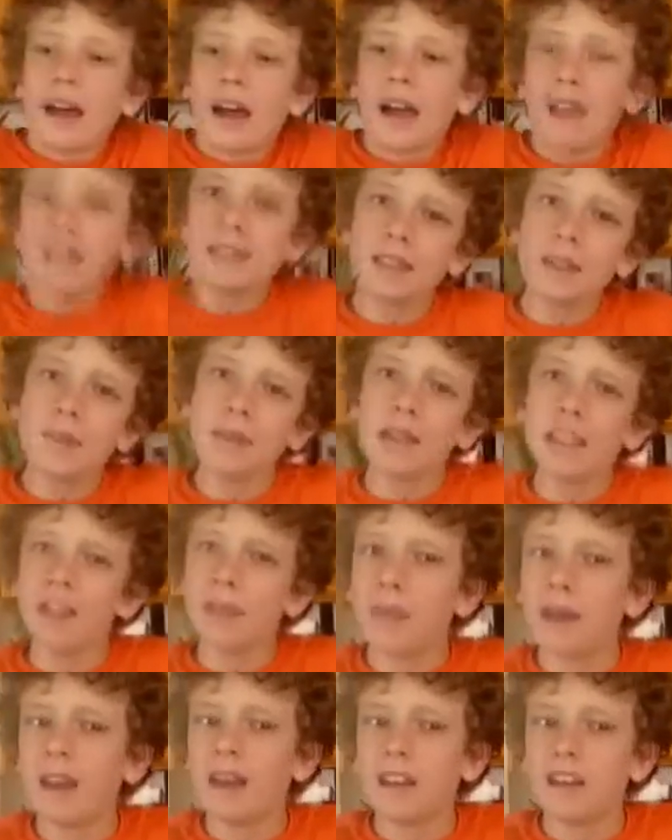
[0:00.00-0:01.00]
I'd say being
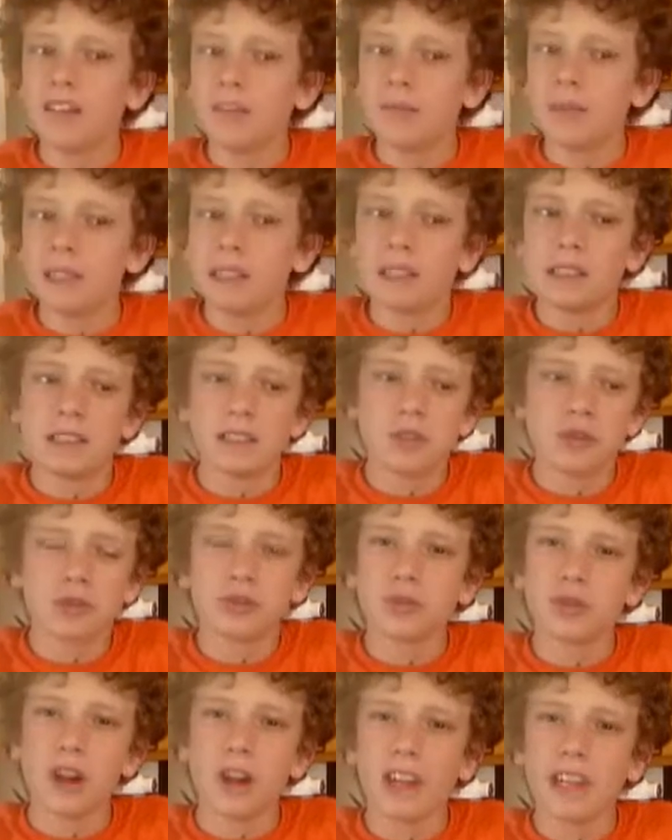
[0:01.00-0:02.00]
competitive means
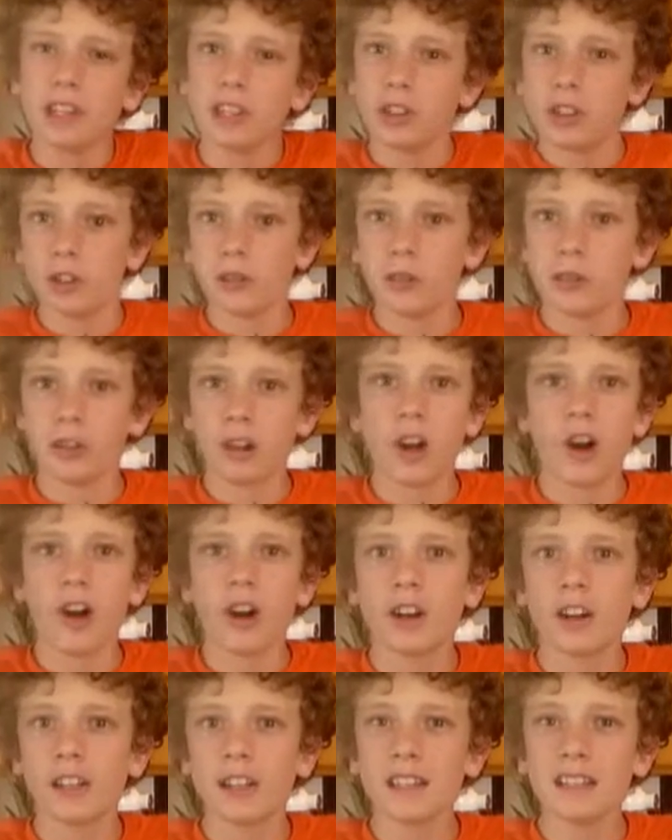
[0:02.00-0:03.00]
trying your
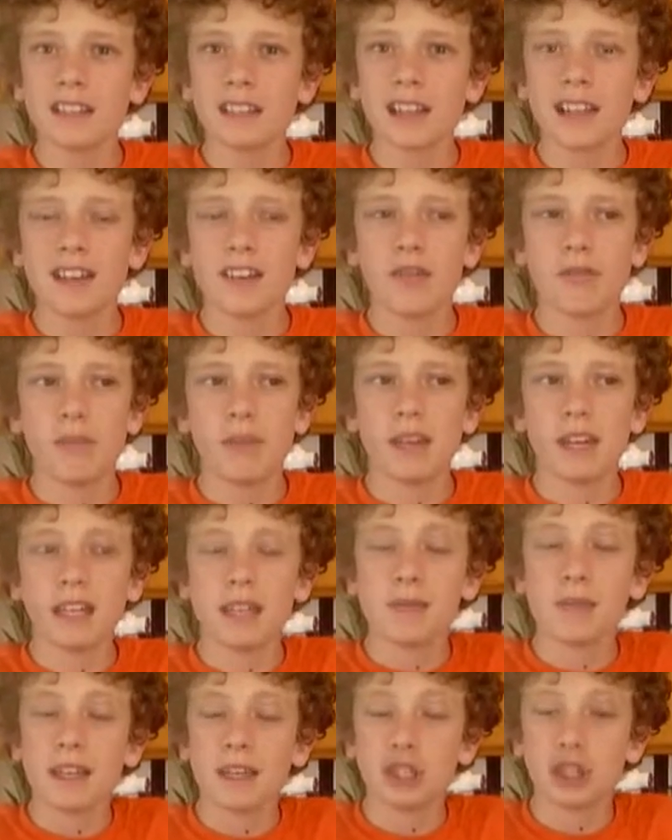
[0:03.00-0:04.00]
hardest, kind of being
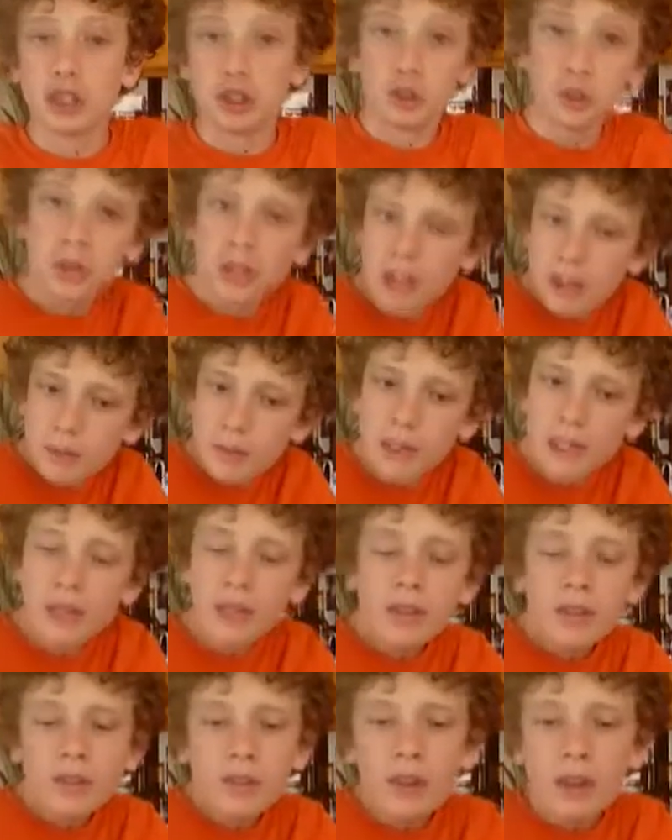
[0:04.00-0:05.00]
the best you can
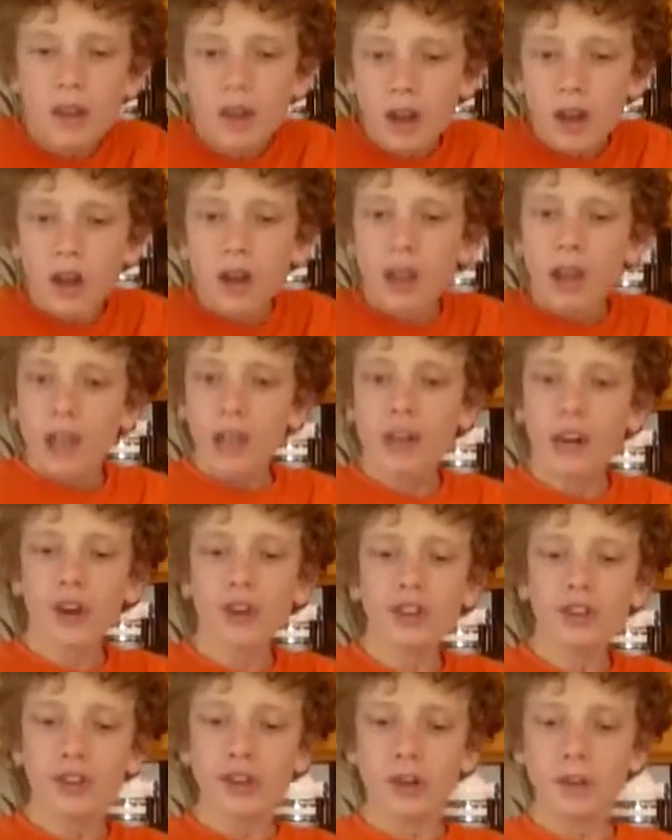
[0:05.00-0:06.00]
be. And
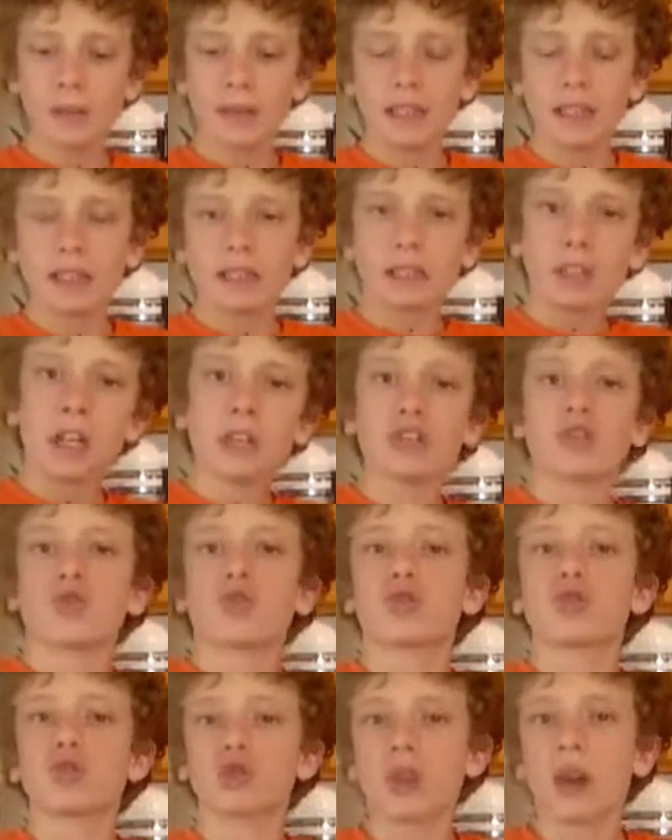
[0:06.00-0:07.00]
also it means not
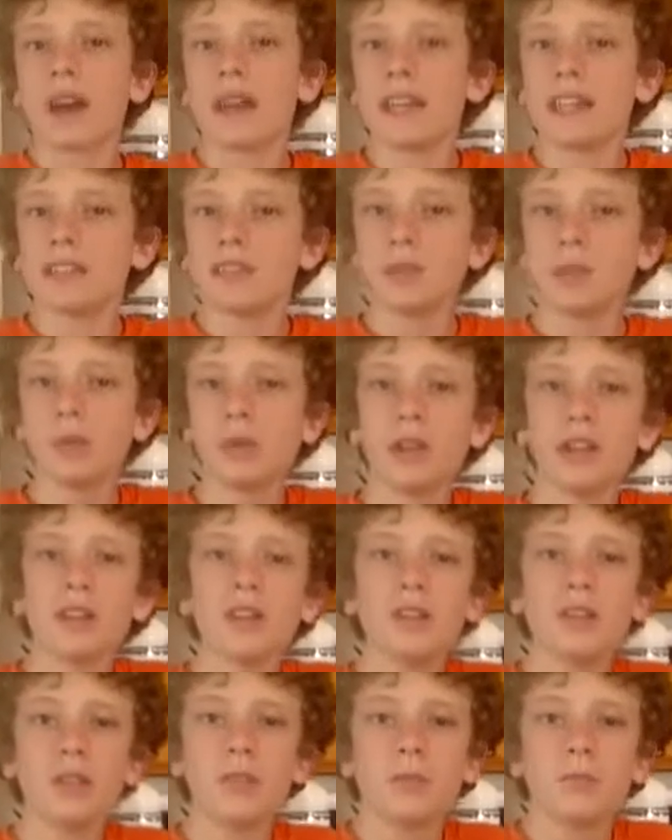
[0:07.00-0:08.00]
just trying to
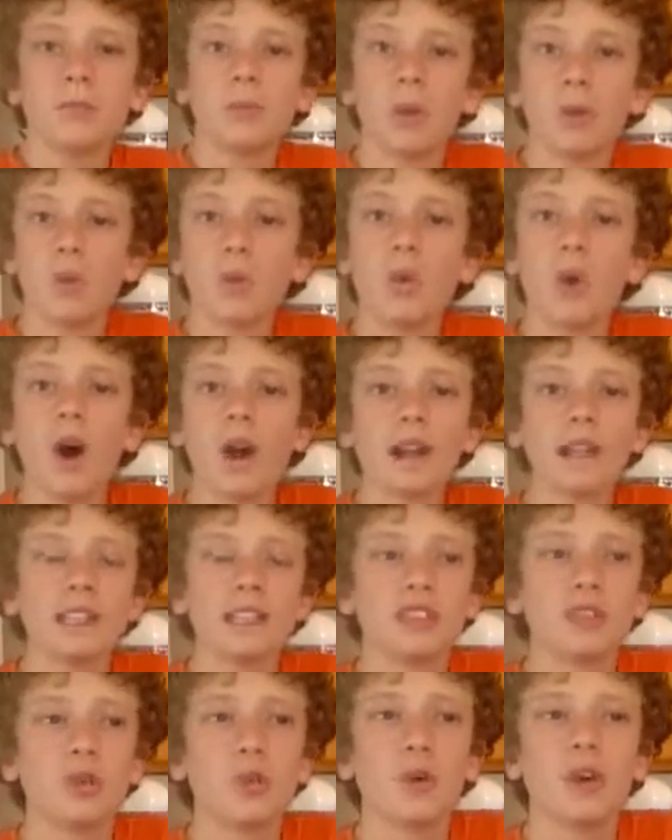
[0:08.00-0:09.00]
win, but
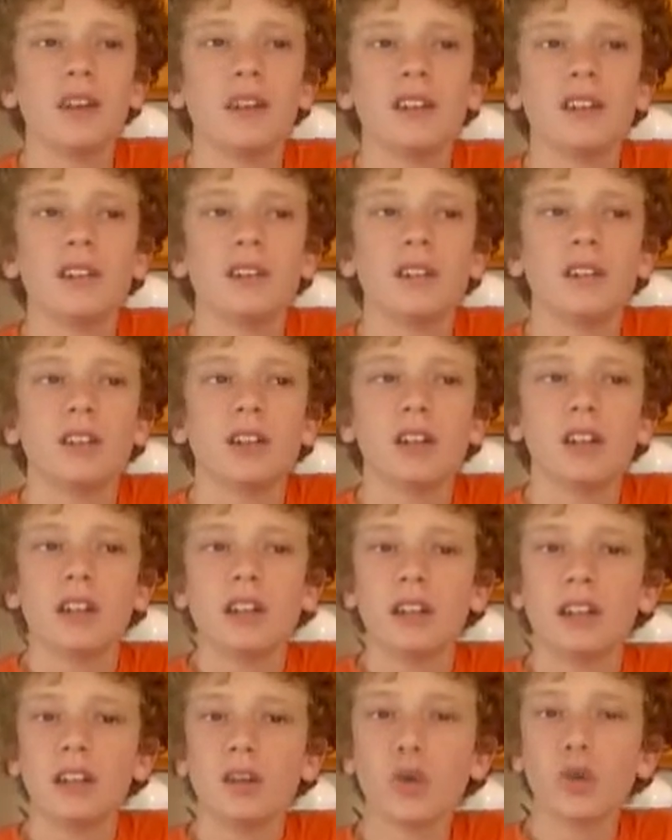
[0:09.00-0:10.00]
wanting to win.
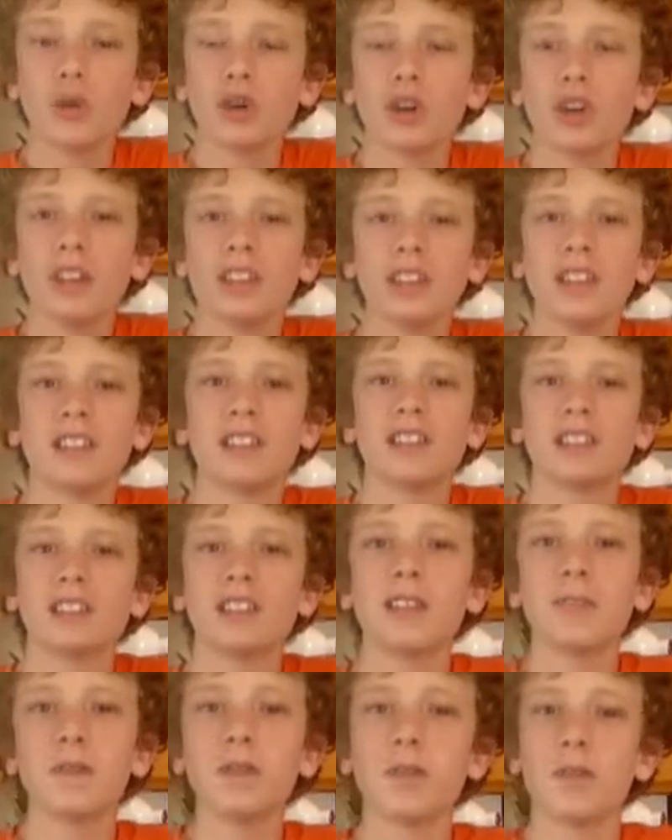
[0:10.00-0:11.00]
Or in
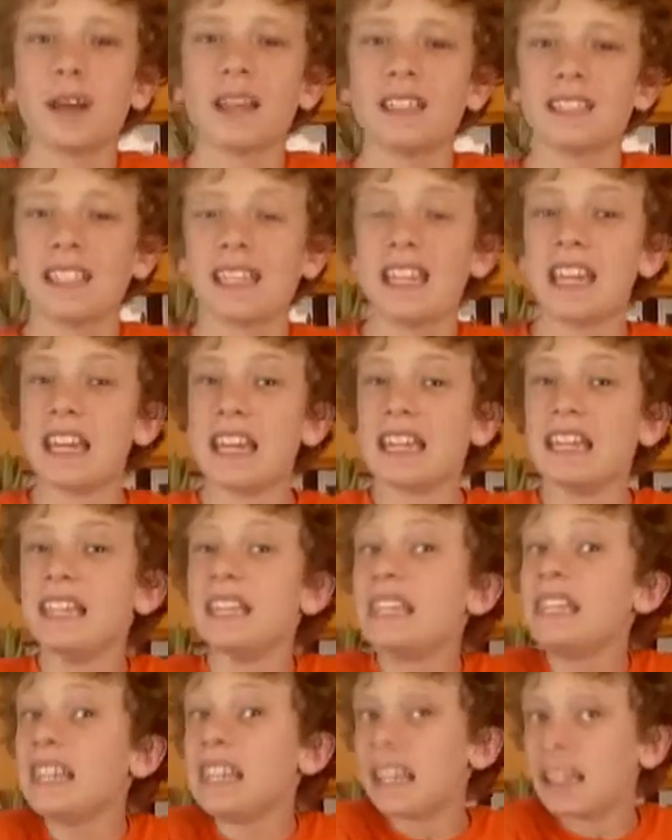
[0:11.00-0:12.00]
some people might say
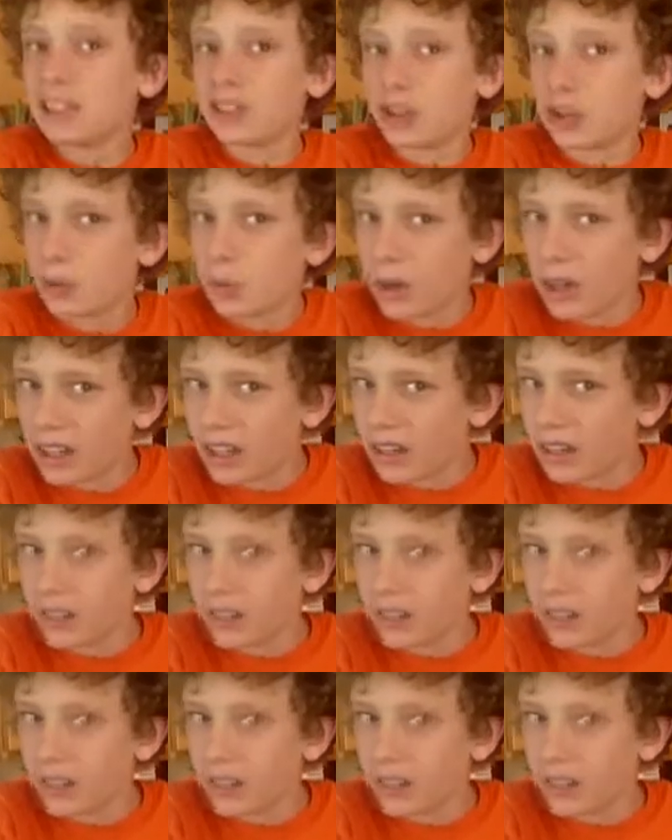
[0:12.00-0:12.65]
needing to win.